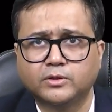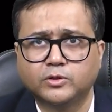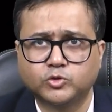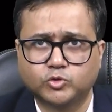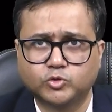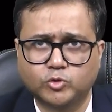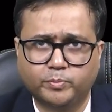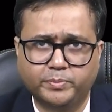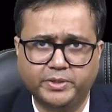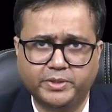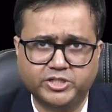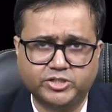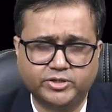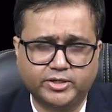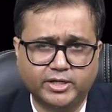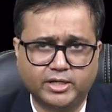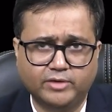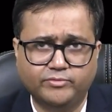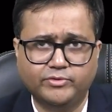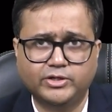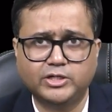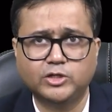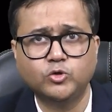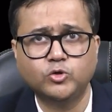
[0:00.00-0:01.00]
So patient
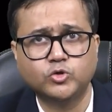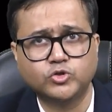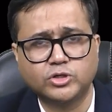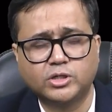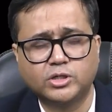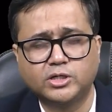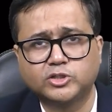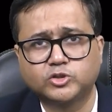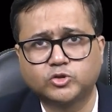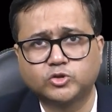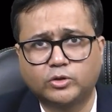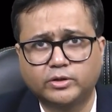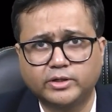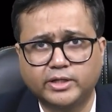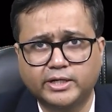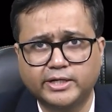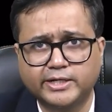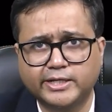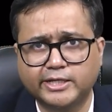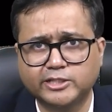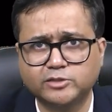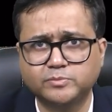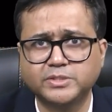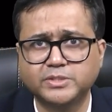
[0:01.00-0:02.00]
having delusional disorder, it
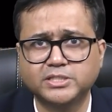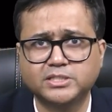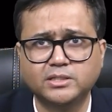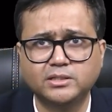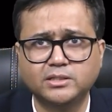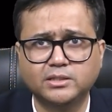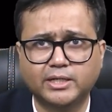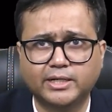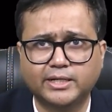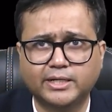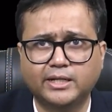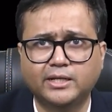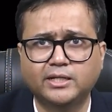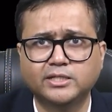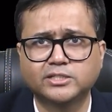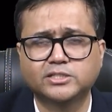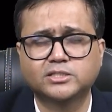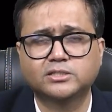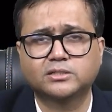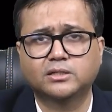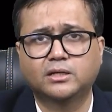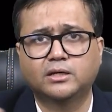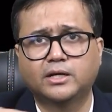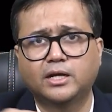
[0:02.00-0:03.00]
has been seen that in his
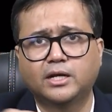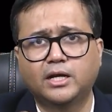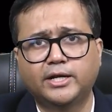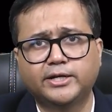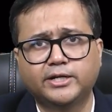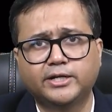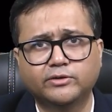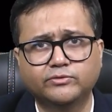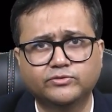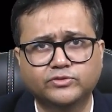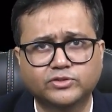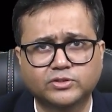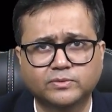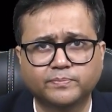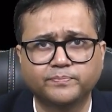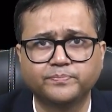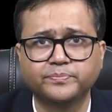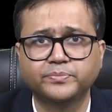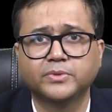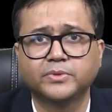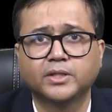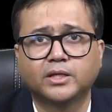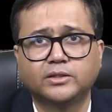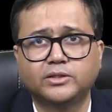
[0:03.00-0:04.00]
relatives,
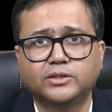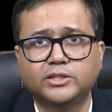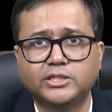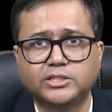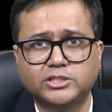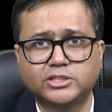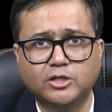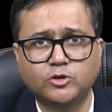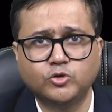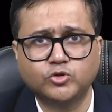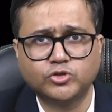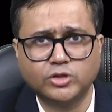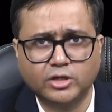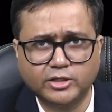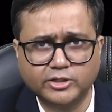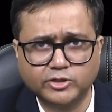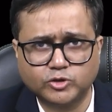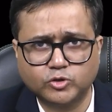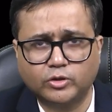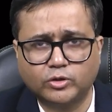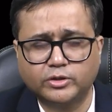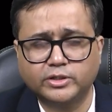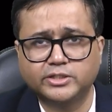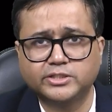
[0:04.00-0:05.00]
these delusional
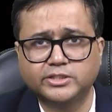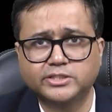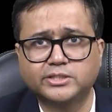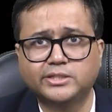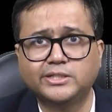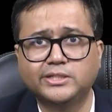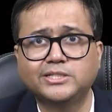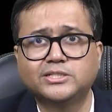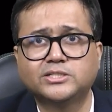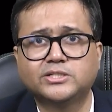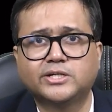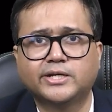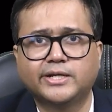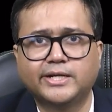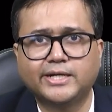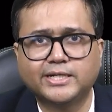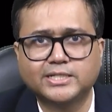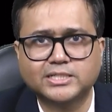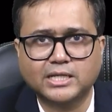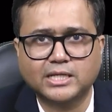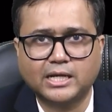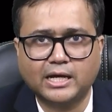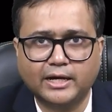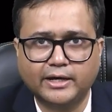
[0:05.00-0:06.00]
disorders, these
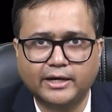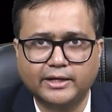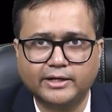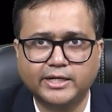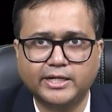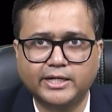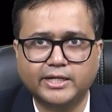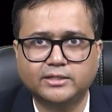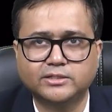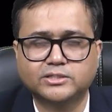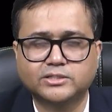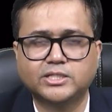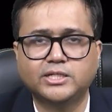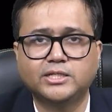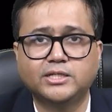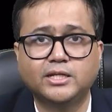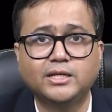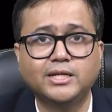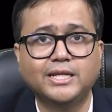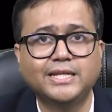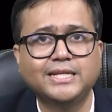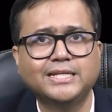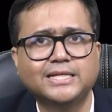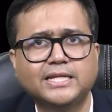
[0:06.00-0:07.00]
traits are seen in
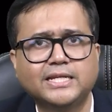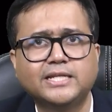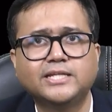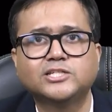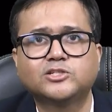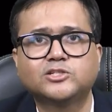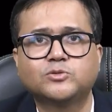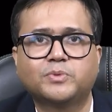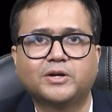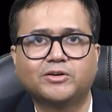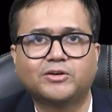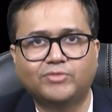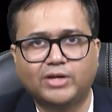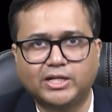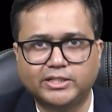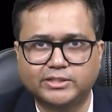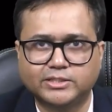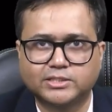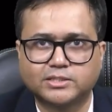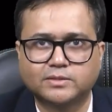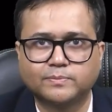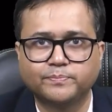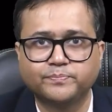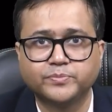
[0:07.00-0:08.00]
increased
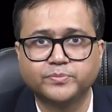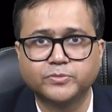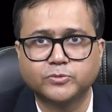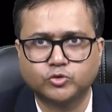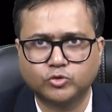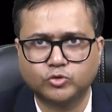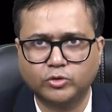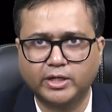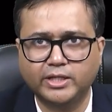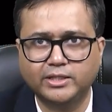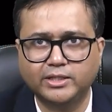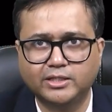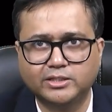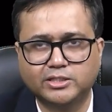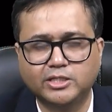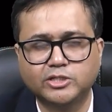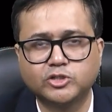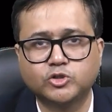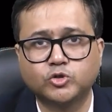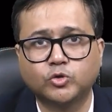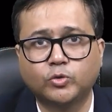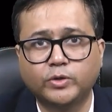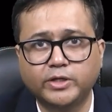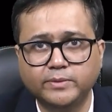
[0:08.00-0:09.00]
prevalence. So again, this is
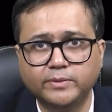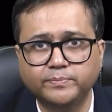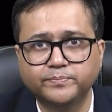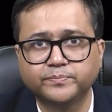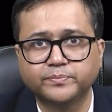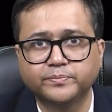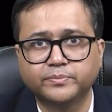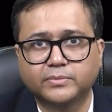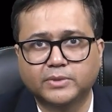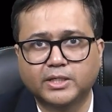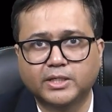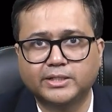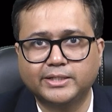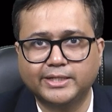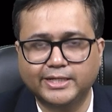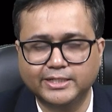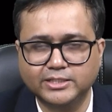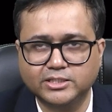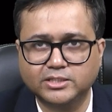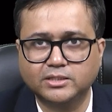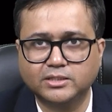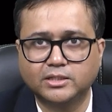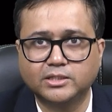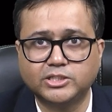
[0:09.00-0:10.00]
showing that
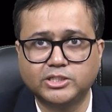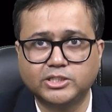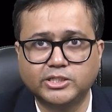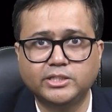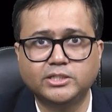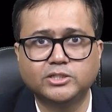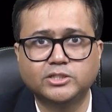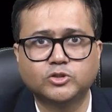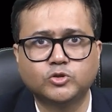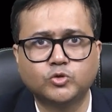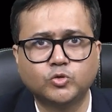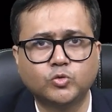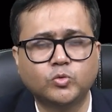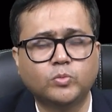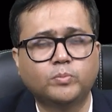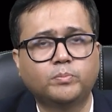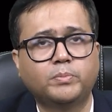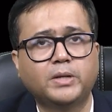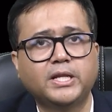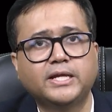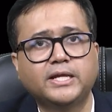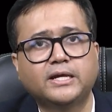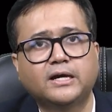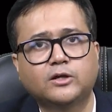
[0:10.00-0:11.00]
yes, genes do
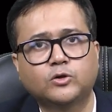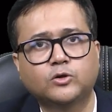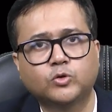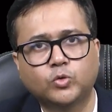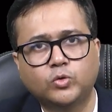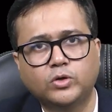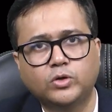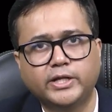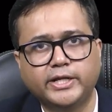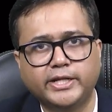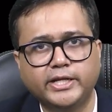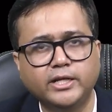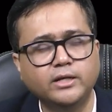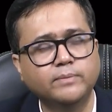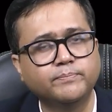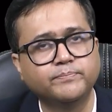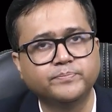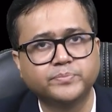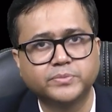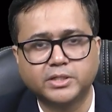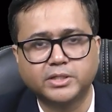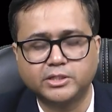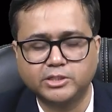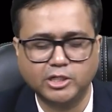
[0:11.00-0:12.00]
play a role in
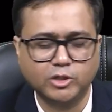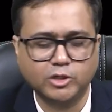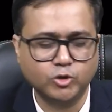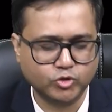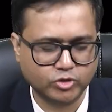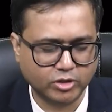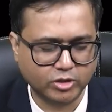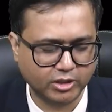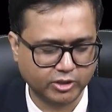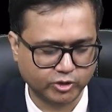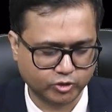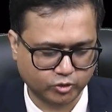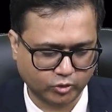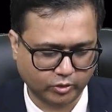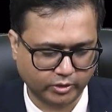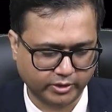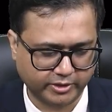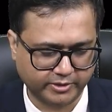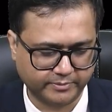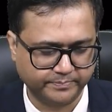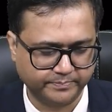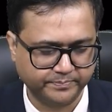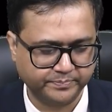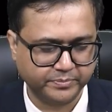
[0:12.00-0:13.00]
delusional disorder.